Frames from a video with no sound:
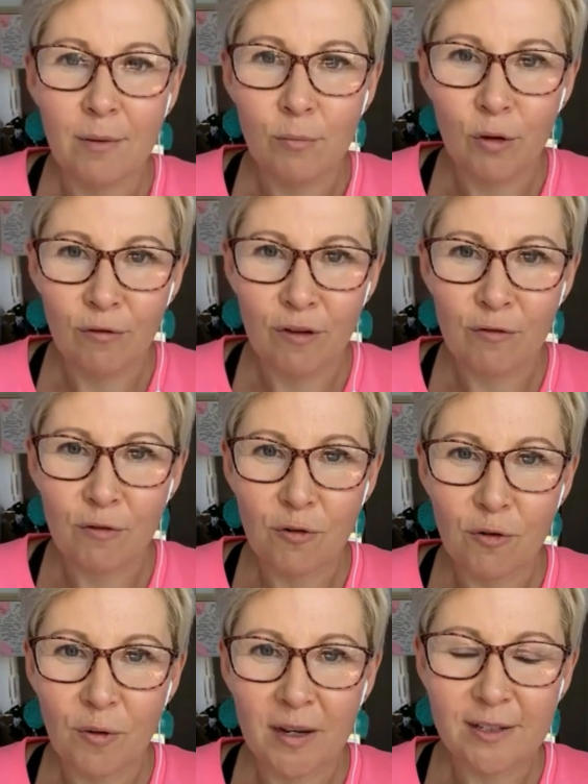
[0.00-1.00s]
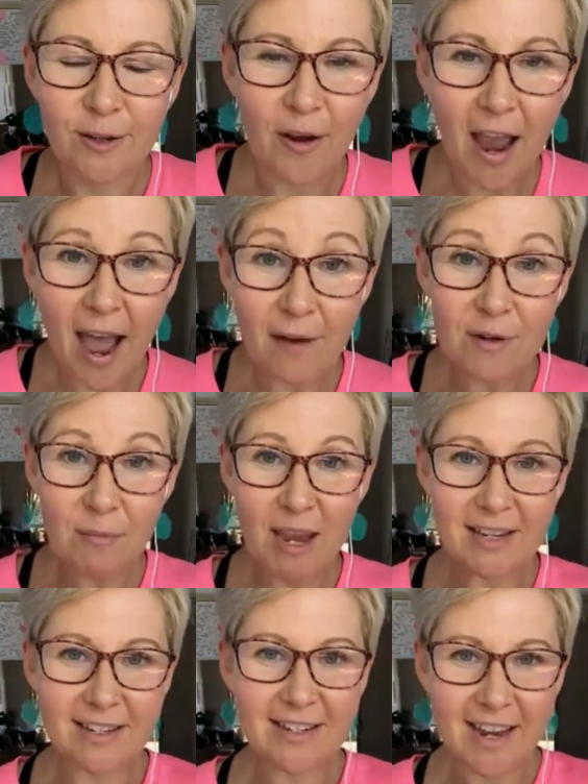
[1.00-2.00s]
moving forward. So have an
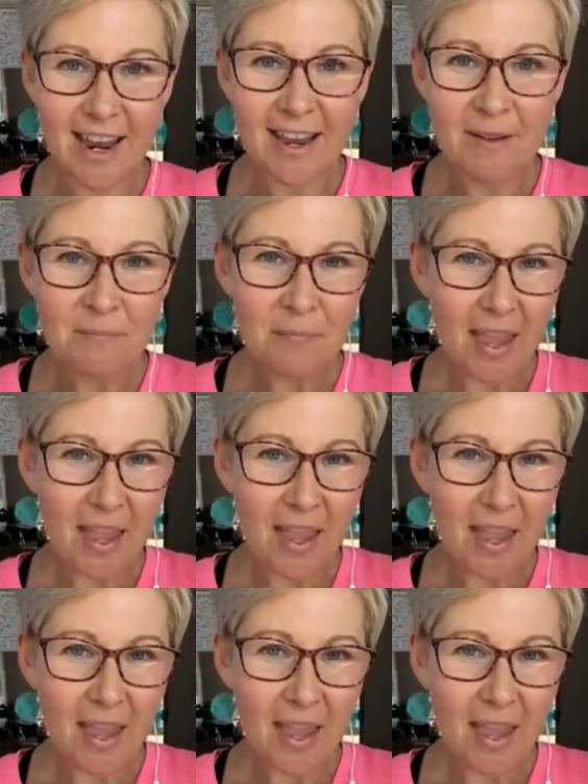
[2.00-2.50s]
amazing day.